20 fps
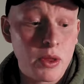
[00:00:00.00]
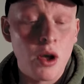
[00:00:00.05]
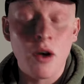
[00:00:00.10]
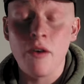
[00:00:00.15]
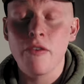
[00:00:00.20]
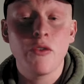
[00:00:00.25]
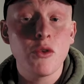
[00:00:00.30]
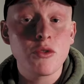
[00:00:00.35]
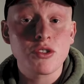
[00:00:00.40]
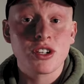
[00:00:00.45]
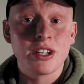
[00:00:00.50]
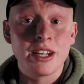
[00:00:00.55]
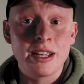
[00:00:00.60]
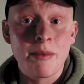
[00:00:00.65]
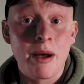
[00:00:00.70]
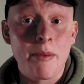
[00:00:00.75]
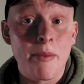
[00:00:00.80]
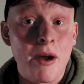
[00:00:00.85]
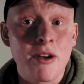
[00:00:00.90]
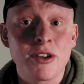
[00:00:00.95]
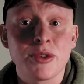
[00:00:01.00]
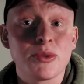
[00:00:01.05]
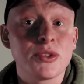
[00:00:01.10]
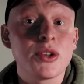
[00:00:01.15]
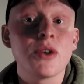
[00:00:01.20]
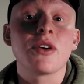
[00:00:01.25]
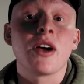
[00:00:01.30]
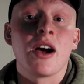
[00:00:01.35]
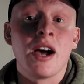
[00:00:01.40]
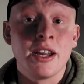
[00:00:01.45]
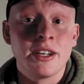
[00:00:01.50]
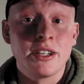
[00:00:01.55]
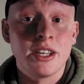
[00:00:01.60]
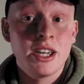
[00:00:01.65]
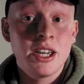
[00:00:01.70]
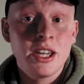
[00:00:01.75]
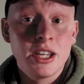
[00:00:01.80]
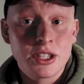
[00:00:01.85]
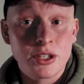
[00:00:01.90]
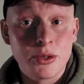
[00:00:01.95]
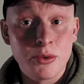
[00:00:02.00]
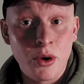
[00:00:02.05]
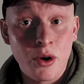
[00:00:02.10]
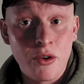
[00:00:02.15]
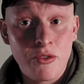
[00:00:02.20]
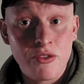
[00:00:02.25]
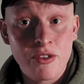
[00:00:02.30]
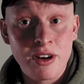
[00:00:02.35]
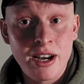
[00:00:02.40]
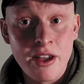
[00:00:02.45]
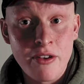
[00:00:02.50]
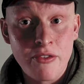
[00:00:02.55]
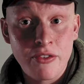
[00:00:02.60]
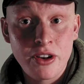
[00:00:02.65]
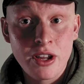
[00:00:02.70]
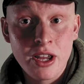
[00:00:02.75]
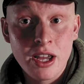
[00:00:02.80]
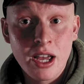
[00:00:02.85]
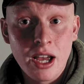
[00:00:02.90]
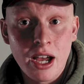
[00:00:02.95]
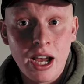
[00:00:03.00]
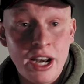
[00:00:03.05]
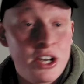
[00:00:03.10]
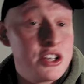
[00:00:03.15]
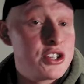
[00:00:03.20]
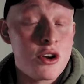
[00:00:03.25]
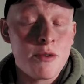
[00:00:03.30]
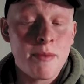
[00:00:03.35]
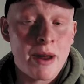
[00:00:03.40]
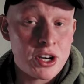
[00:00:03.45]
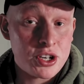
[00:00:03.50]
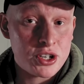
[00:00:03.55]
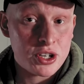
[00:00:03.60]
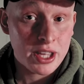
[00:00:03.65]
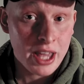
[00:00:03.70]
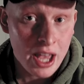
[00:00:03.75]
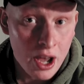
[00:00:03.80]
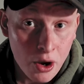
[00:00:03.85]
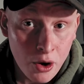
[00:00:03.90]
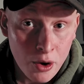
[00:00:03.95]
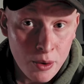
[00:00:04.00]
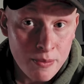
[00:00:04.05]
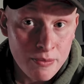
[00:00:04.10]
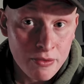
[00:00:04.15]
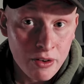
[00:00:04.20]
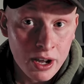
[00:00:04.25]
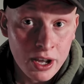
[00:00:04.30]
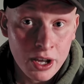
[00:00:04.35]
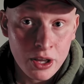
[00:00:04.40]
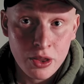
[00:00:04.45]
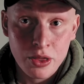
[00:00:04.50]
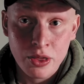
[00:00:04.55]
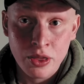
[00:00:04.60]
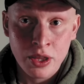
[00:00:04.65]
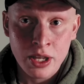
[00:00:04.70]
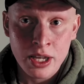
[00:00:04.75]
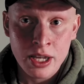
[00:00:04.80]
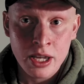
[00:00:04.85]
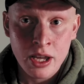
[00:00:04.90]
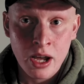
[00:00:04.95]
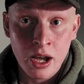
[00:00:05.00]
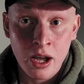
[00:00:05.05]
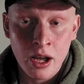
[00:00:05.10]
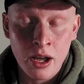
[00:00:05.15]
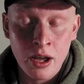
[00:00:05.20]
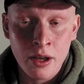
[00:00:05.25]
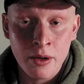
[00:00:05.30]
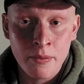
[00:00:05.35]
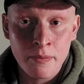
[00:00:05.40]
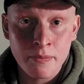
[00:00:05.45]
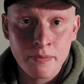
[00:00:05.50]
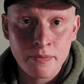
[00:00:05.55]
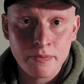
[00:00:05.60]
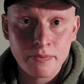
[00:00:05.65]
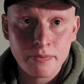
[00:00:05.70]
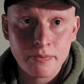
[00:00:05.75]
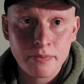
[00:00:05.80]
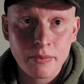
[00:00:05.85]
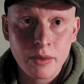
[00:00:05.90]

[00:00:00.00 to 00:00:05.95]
Uh, fortunately, my parents were so kind to offer a lift and Joe managed to get home via the um,